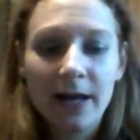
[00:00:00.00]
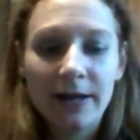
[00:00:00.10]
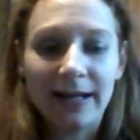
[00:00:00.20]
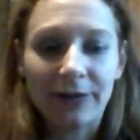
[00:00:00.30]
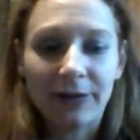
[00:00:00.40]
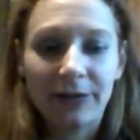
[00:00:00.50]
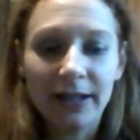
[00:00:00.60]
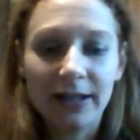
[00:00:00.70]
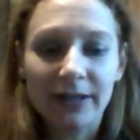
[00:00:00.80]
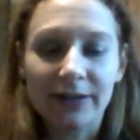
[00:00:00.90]
Now, the
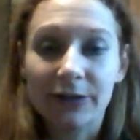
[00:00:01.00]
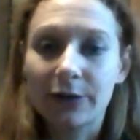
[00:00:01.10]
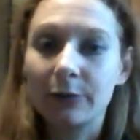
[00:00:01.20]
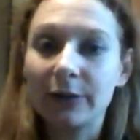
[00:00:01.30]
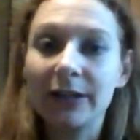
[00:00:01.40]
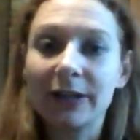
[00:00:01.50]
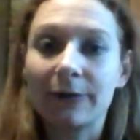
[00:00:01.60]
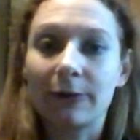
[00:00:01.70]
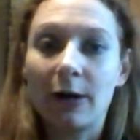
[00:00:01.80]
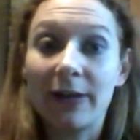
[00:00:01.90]
thing is, it's so easy
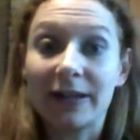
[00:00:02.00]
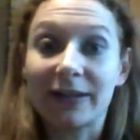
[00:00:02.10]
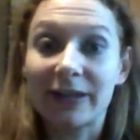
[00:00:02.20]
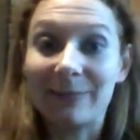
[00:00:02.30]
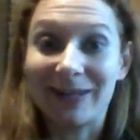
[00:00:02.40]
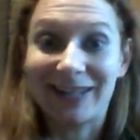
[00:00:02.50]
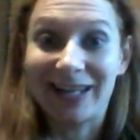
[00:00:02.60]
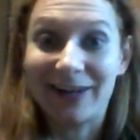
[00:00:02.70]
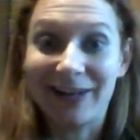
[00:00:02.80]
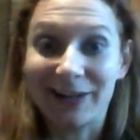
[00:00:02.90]
for all that excitement to
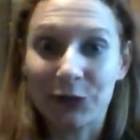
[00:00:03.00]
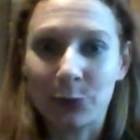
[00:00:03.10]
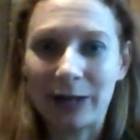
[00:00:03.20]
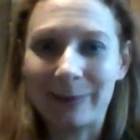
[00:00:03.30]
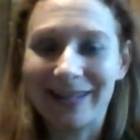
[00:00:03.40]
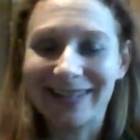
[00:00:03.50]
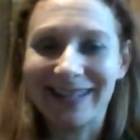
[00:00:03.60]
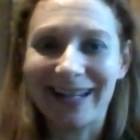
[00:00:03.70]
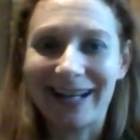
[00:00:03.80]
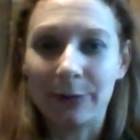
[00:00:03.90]
carry us away because,
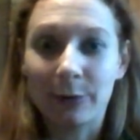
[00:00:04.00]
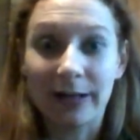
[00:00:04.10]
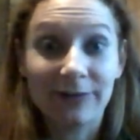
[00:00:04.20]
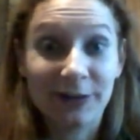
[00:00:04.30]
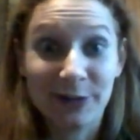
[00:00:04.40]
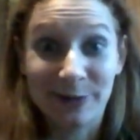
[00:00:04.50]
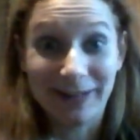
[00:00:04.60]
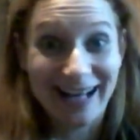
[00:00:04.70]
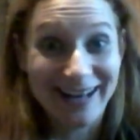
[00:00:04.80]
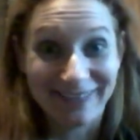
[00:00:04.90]
again, whatever's going
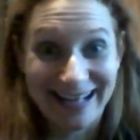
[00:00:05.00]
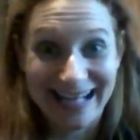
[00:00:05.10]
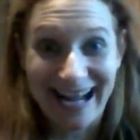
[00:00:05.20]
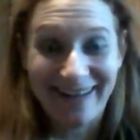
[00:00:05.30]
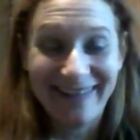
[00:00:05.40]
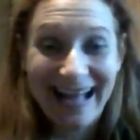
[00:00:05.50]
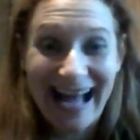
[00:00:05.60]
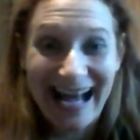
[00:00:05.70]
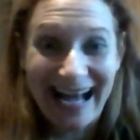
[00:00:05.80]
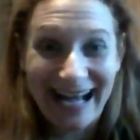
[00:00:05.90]
on right now
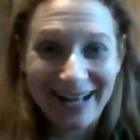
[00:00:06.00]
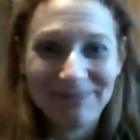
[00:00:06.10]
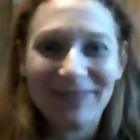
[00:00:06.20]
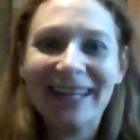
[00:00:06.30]
ah,